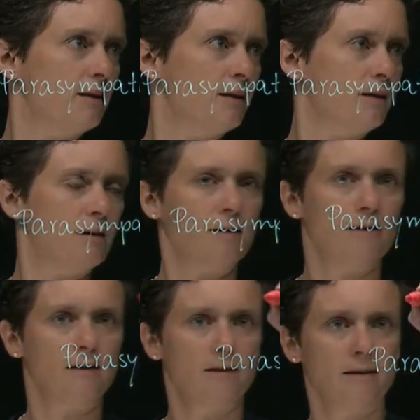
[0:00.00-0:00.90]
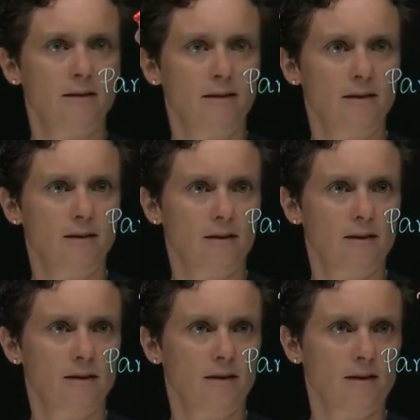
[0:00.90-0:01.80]

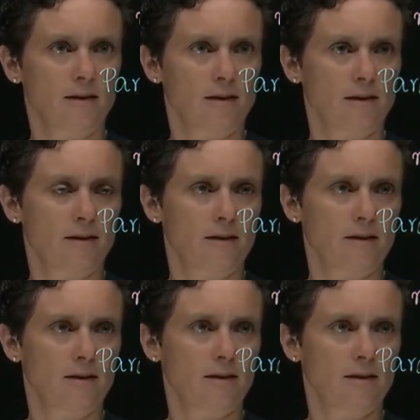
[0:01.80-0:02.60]
(silence)